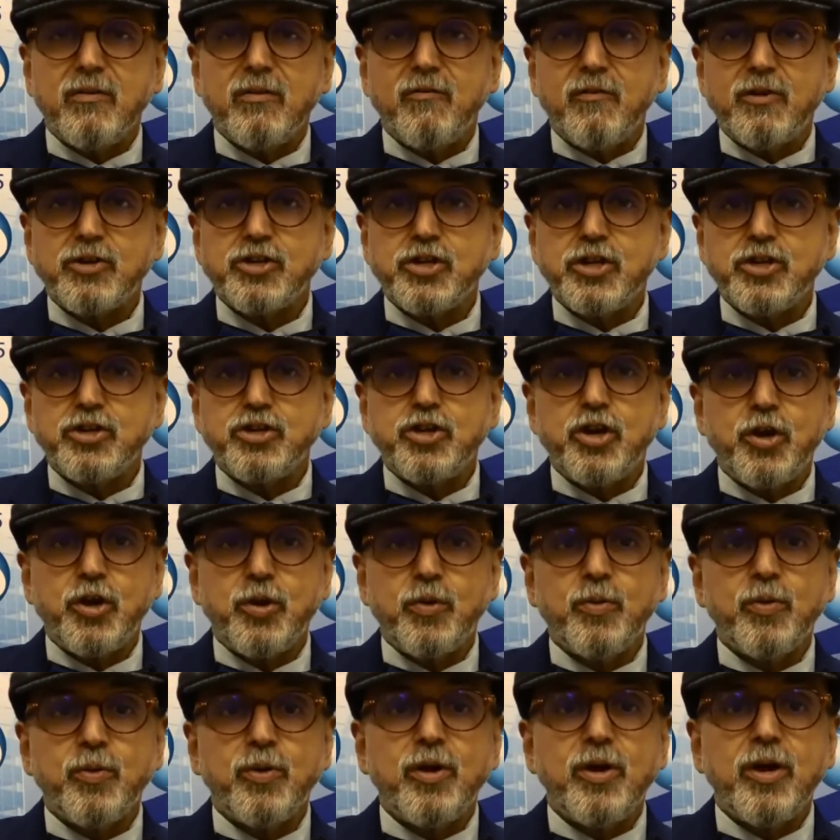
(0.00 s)
version
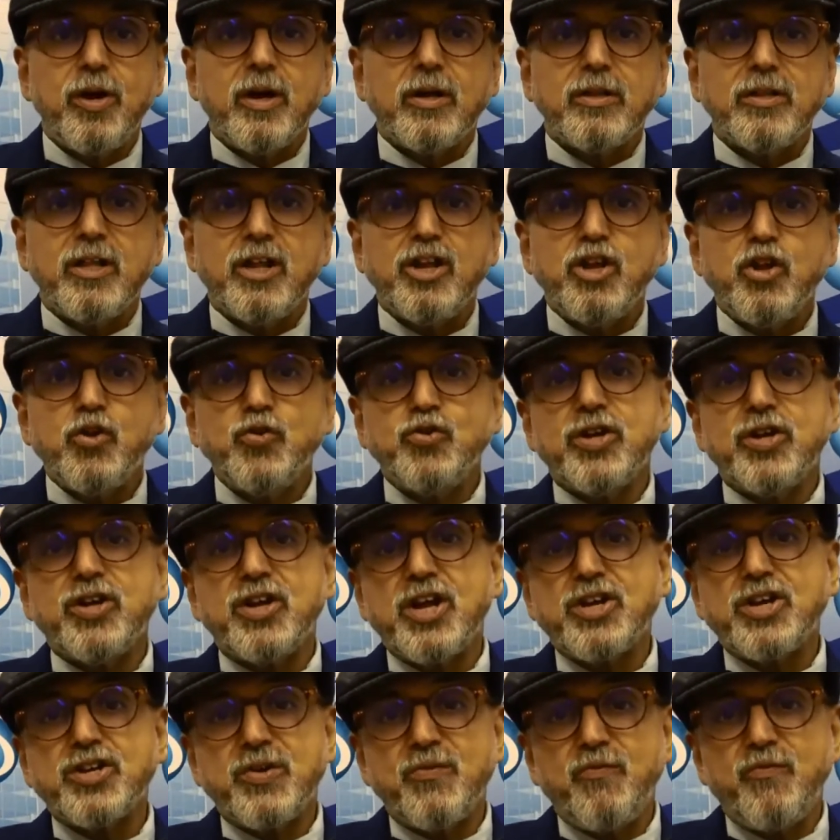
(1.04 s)
2, the new
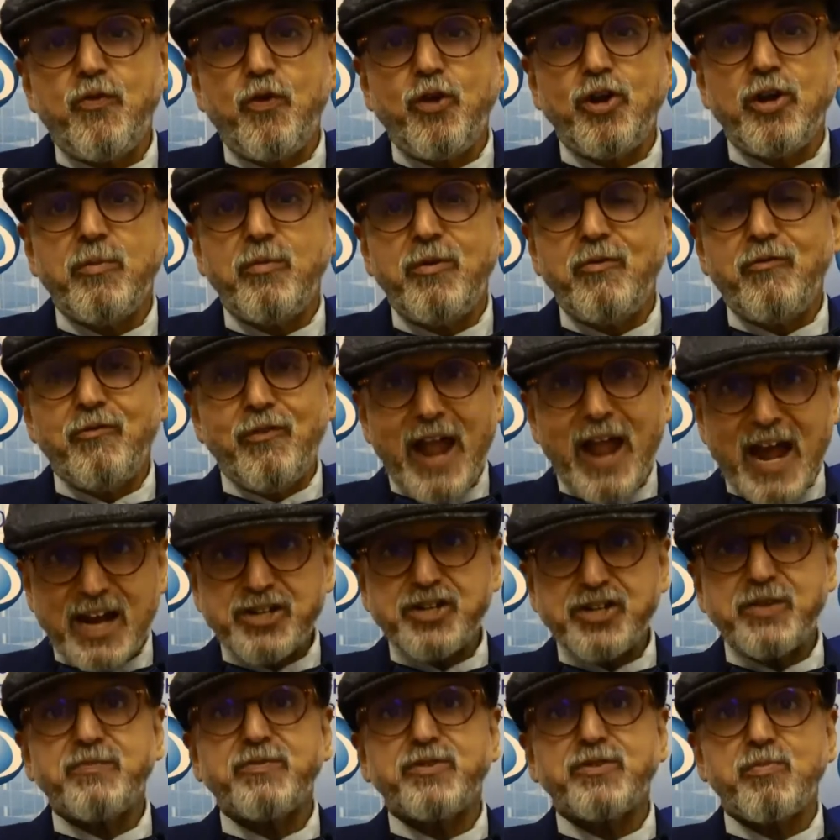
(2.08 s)
generation foldable
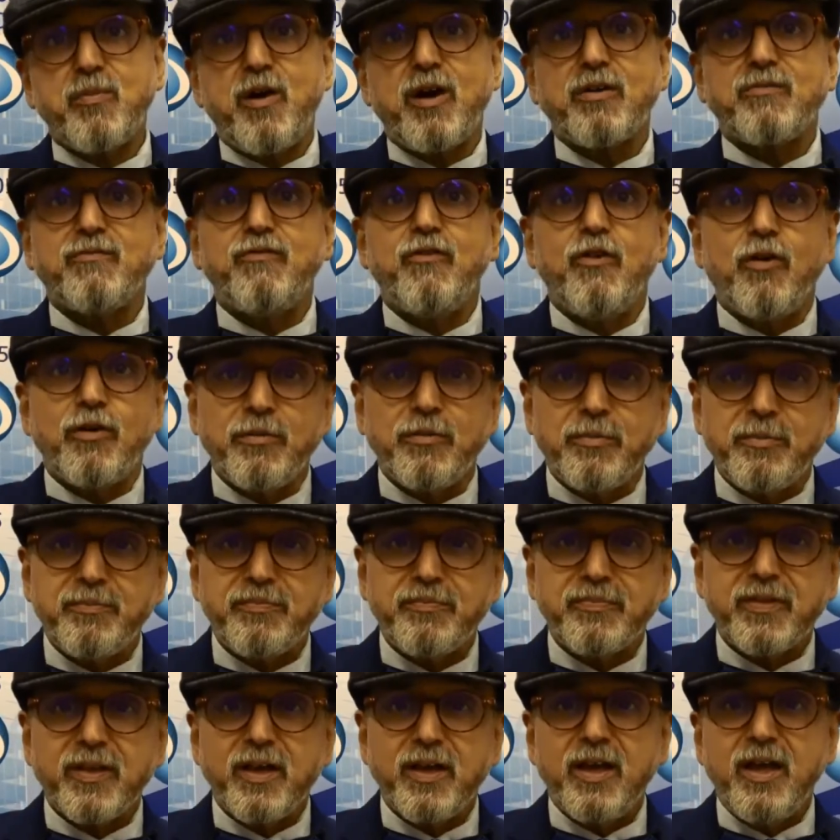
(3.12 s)
flagship smartphone
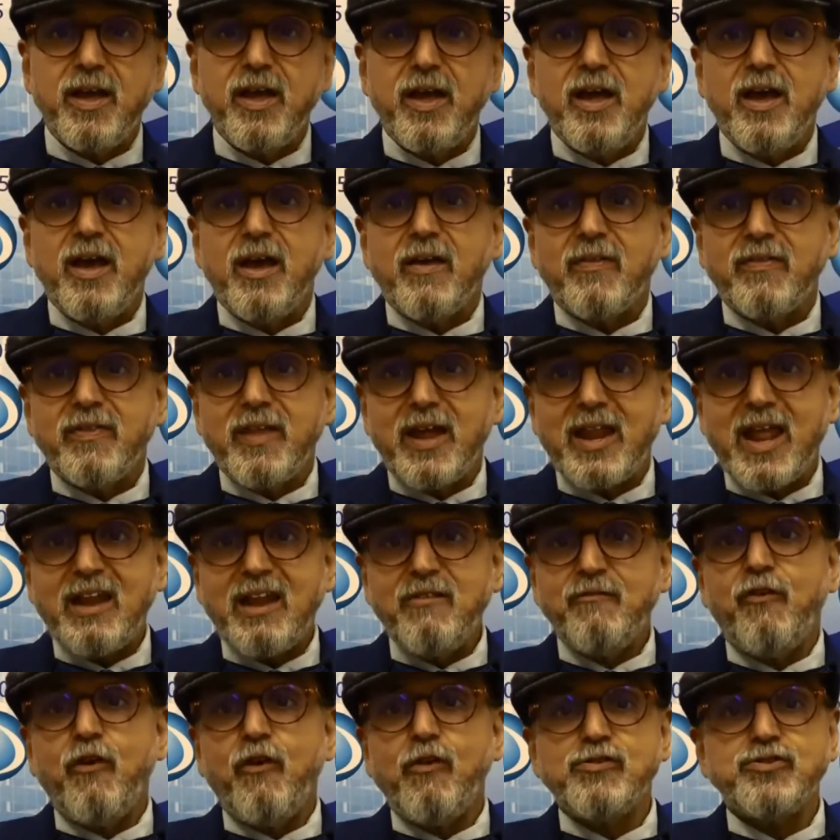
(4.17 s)
that
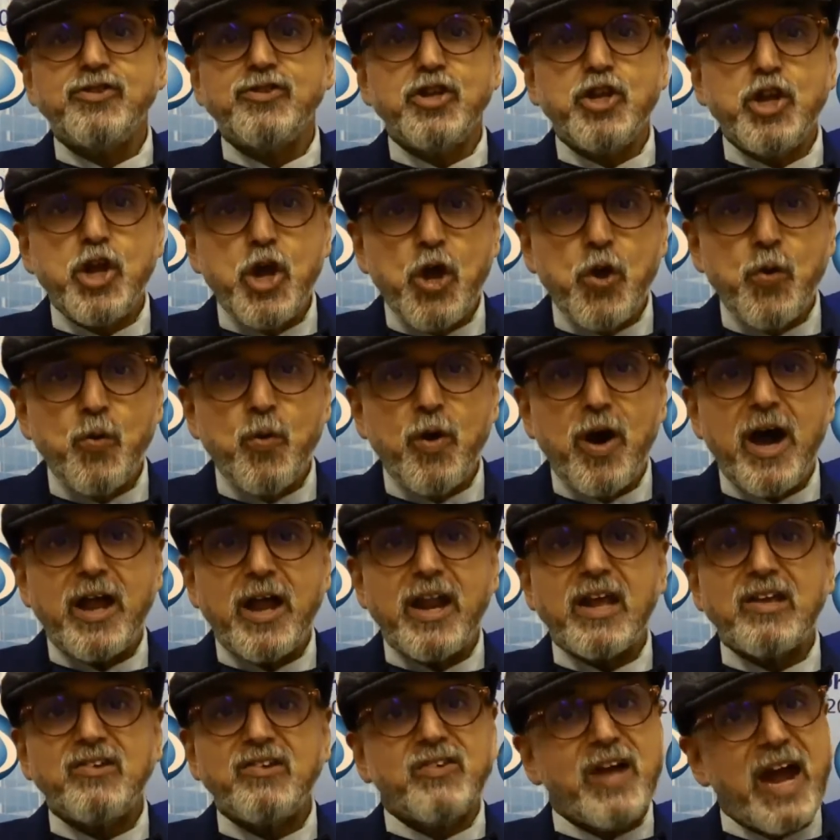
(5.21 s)
unfolds new and
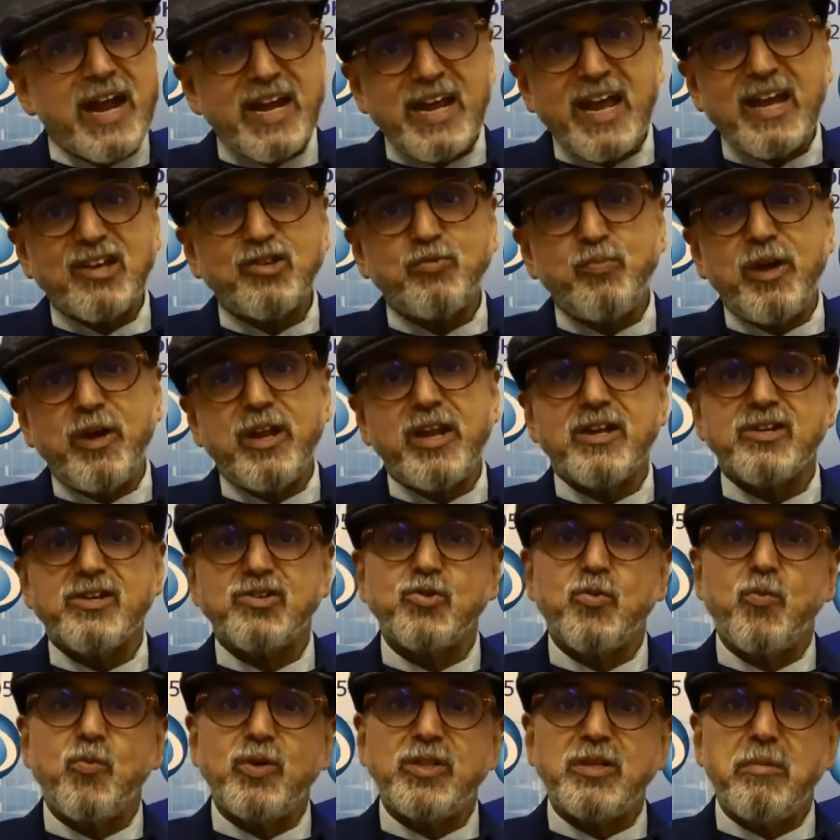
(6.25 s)
exciting experience
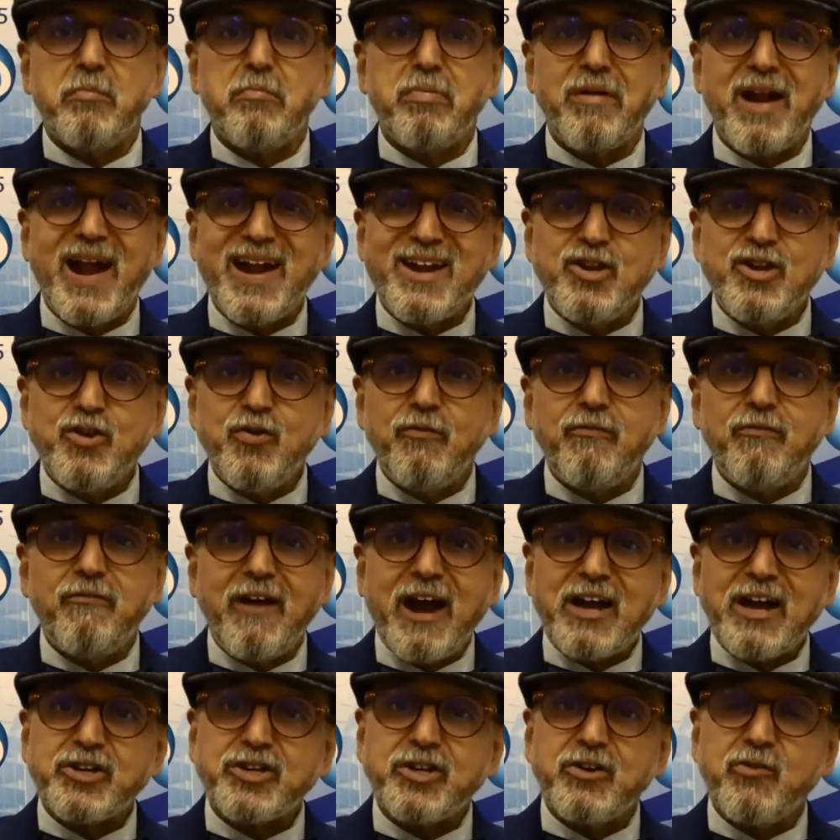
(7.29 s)
with a brand new
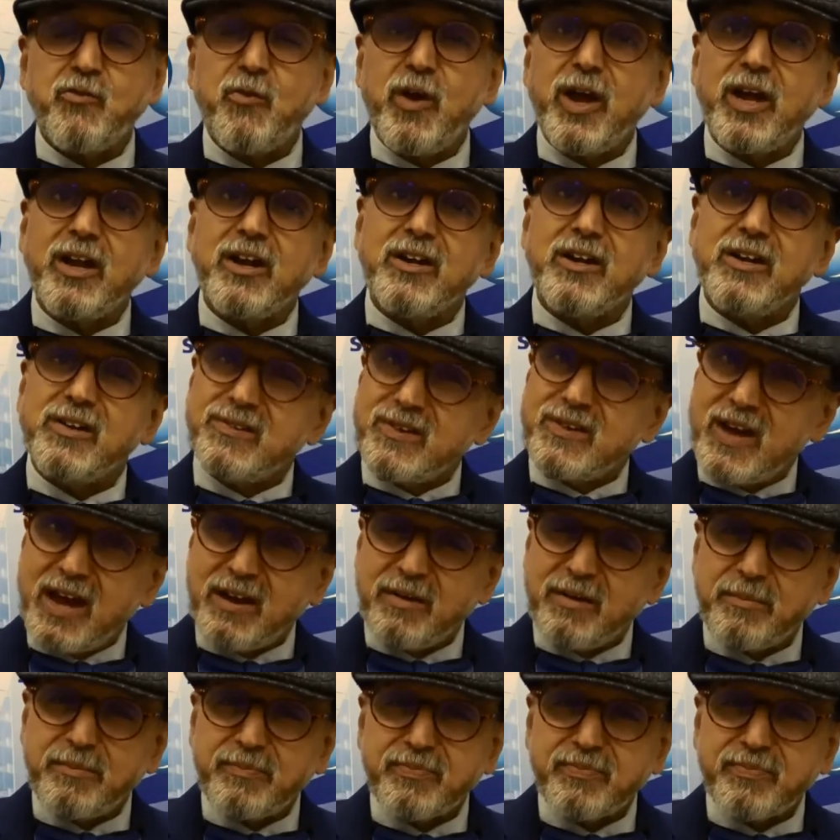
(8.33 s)
fashion wing design.